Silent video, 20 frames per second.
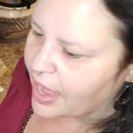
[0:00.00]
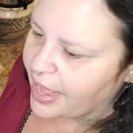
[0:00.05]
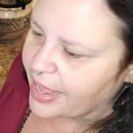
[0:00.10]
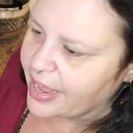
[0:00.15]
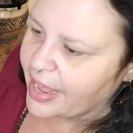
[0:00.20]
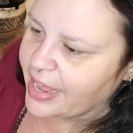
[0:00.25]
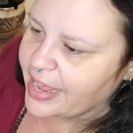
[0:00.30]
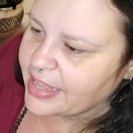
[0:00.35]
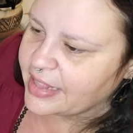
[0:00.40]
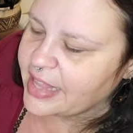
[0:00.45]

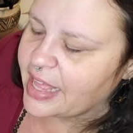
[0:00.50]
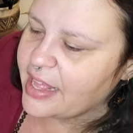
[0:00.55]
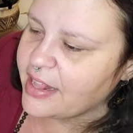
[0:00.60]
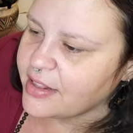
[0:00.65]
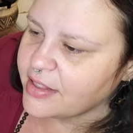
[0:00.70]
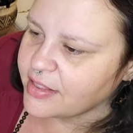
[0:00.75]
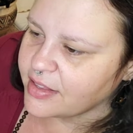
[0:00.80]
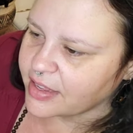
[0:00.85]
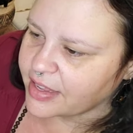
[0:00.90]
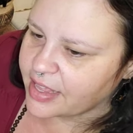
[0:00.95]
I
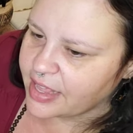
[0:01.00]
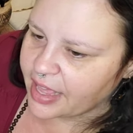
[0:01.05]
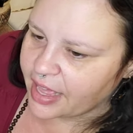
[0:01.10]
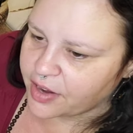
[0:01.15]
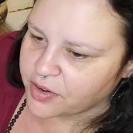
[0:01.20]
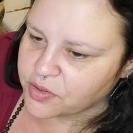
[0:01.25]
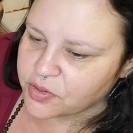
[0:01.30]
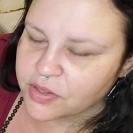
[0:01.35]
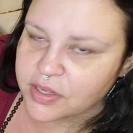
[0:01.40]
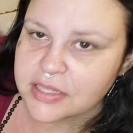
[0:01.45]
let the
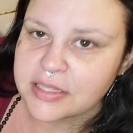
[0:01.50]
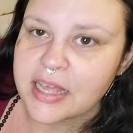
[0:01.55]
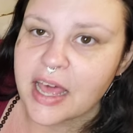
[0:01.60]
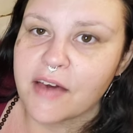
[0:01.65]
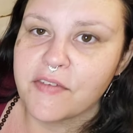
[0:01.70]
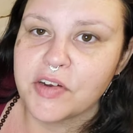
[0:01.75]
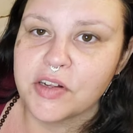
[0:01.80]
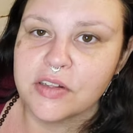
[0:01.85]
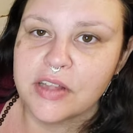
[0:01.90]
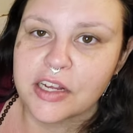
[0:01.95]
kettle, because I
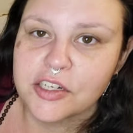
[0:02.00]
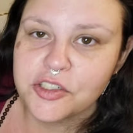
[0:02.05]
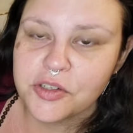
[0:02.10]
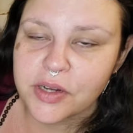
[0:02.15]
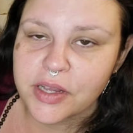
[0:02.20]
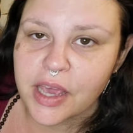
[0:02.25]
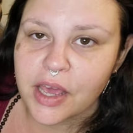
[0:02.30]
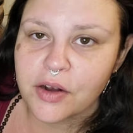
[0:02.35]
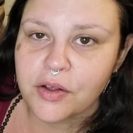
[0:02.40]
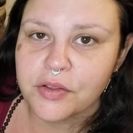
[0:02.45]
have an
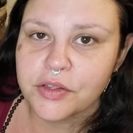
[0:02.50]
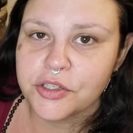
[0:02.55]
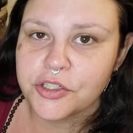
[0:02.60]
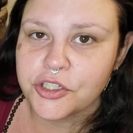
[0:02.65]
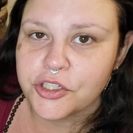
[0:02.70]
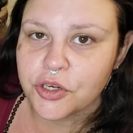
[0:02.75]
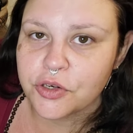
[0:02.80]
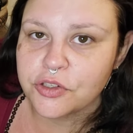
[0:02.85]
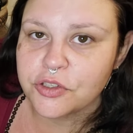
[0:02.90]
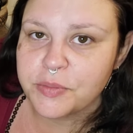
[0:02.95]
electric kettle that
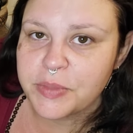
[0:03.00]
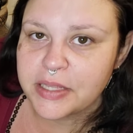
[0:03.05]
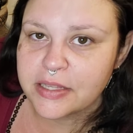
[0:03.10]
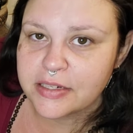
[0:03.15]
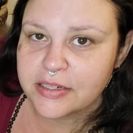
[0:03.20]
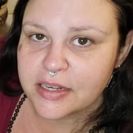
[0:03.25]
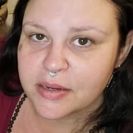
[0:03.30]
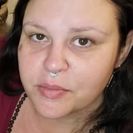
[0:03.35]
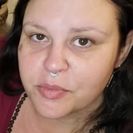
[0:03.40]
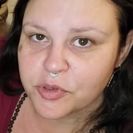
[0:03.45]
shows me
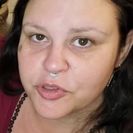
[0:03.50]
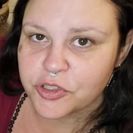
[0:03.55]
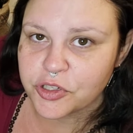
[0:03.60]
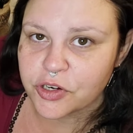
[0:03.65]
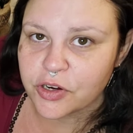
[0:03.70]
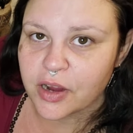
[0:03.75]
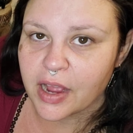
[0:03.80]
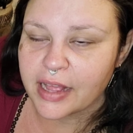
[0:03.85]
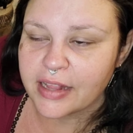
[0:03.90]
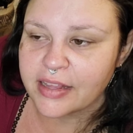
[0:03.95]
the
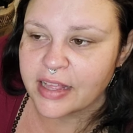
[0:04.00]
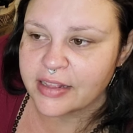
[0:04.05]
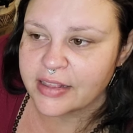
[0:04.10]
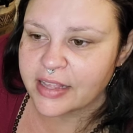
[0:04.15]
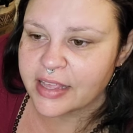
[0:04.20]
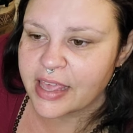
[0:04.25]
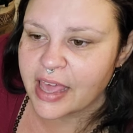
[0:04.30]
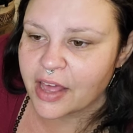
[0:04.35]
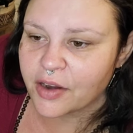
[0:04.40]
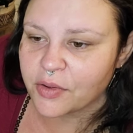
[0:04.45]
temperature, I let
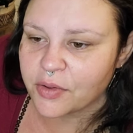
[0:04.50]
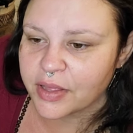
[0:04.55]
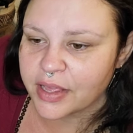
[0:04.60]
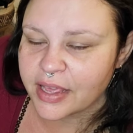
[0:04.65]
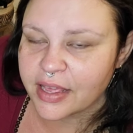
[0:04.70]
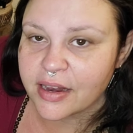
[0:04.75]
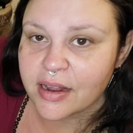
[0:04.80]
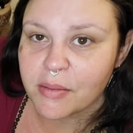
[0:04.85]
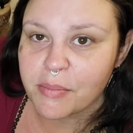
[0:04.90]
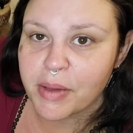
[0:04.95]
the kettle
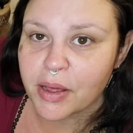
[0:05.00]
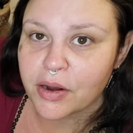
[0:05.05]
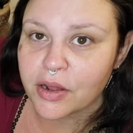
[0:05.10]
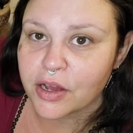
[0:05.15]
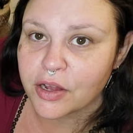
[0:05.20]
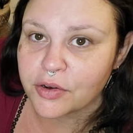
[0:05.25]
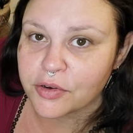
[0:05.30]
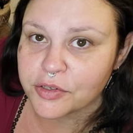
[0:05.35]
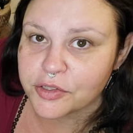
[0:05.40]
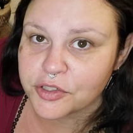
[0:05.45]
hit about
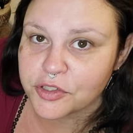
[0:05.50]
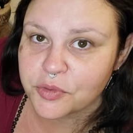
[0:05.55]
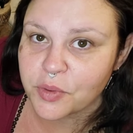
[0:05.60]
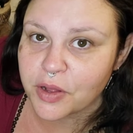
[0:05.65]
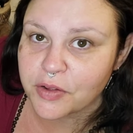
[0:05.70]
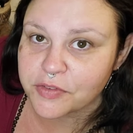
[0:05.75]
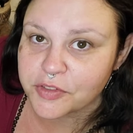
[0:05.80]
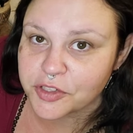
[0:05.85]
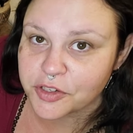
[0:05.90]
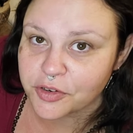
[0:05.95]

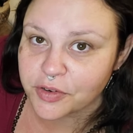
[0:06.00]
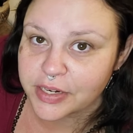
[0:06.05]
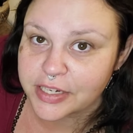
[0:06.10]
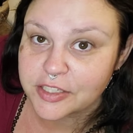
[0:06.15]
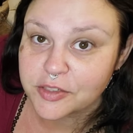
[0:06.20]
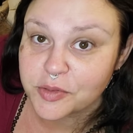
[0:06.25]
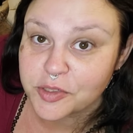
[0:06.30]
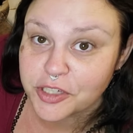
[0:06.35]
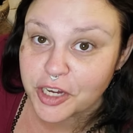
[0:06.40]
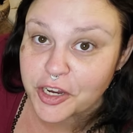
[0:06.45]
112
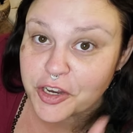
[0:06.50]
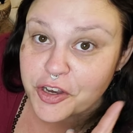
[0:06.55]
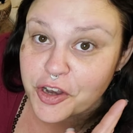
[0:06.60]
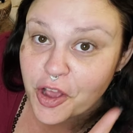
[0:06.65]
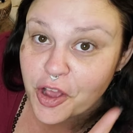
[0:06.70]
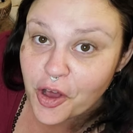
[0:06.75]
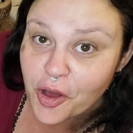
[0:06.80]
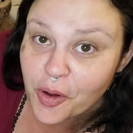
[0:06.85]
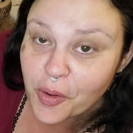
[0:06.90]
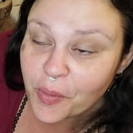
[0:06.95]
degrees, which I
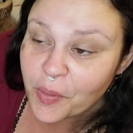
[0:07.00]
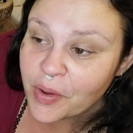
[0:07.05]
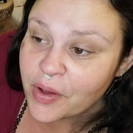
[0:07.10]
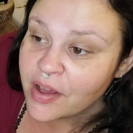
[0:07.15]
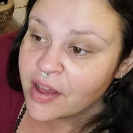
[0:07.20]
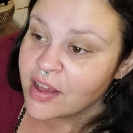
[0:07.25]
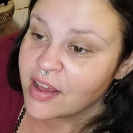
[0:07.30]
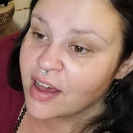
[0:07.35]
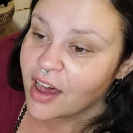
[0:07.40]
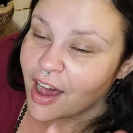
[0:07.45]
know
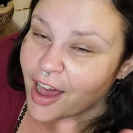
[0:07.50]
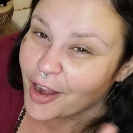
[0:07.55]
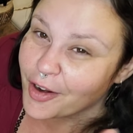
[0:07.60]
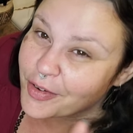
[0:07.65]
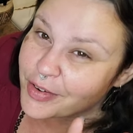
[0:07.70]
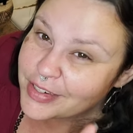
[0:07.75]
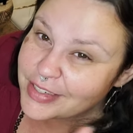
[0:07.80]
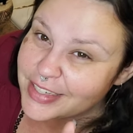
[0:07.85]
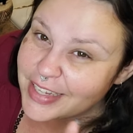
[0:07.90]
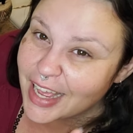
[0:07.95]

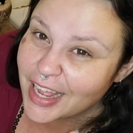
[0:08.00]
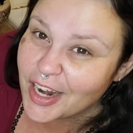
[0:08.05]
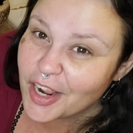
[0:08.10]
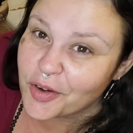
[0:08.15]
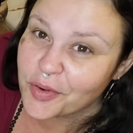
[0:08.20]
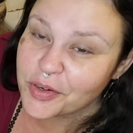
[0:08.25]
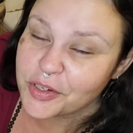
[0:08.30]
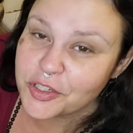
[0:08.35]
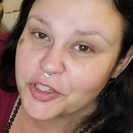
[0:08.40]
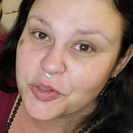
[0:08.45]
110,
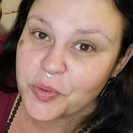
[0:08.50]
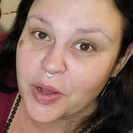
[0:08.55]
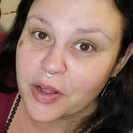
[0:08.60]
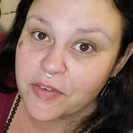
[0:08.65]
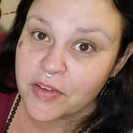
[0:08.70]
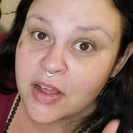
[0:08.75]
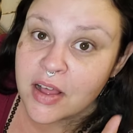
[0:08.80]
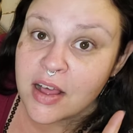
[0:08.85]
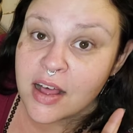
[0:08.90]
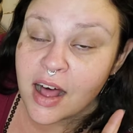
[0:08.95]

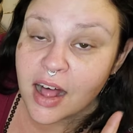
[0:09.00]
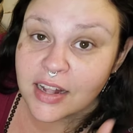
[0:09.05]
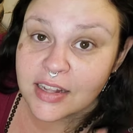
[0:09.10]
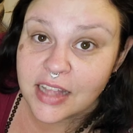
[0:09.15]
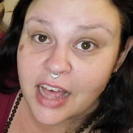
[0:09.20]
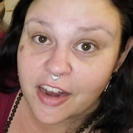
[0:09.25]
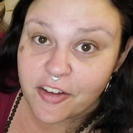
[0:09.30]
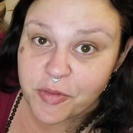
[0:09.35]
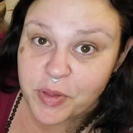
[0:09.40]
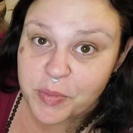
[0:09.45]
112. A
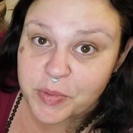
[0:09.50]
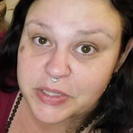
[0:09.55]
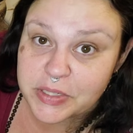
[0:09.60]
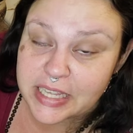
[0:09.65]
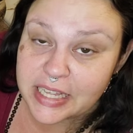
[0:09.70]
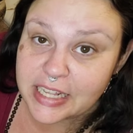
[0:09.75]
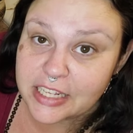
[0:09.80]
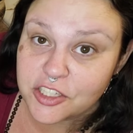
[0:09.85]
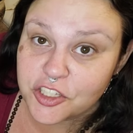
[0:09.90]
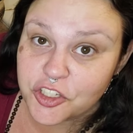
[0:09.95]
lot of people
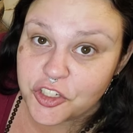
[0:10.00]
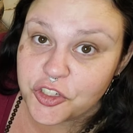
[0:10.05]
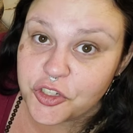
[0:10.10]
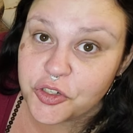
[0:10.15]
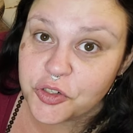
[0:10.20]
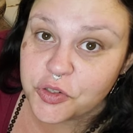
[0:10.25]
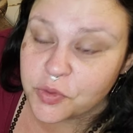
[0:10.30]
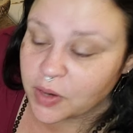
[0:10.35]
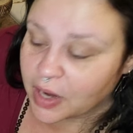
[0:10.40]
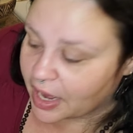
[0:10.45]
say that's
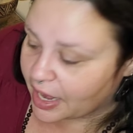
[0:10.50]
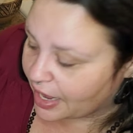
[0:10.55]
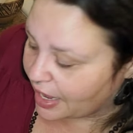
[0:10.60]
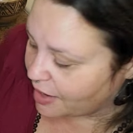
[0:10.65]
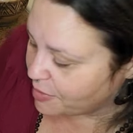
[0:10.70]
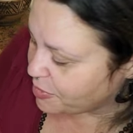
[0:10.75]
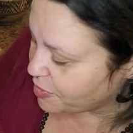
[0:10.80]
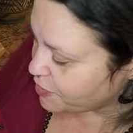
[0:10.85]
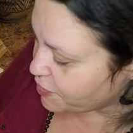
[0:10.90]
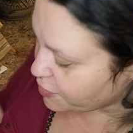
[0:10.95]
too
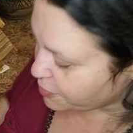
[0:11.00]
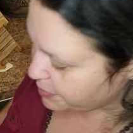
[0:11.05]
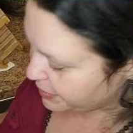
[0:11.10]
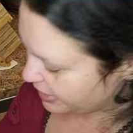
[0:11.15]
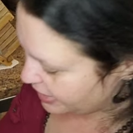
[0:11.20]
hot, but for